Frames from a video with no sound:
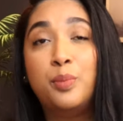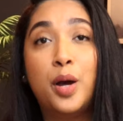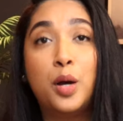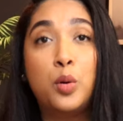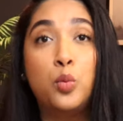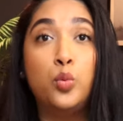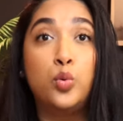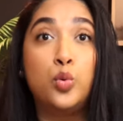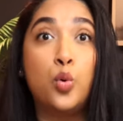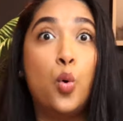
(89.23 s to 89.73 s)

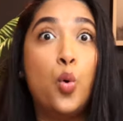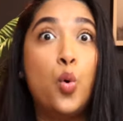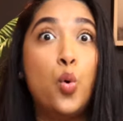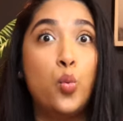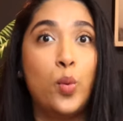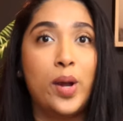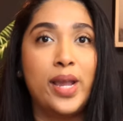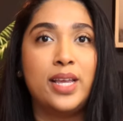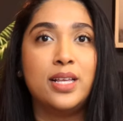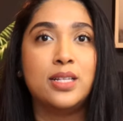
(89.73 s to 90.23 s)
But
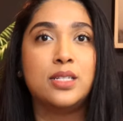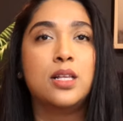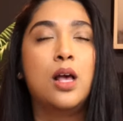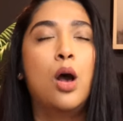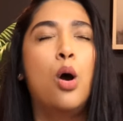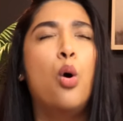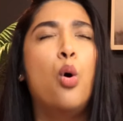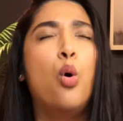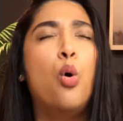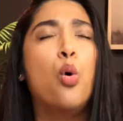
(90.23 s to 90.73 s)
always,
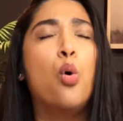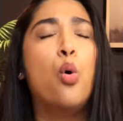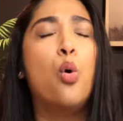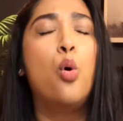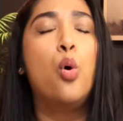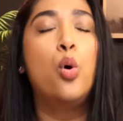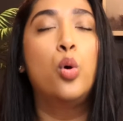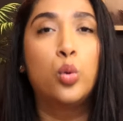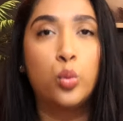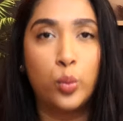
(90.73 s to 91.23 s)

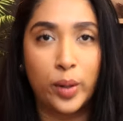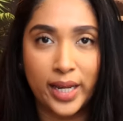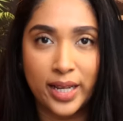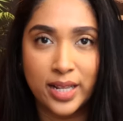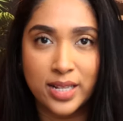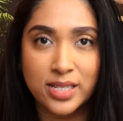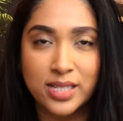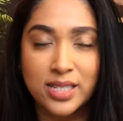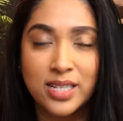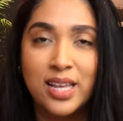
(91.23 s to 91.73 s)

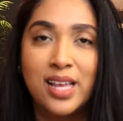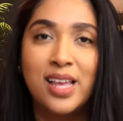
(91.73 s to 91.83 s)
always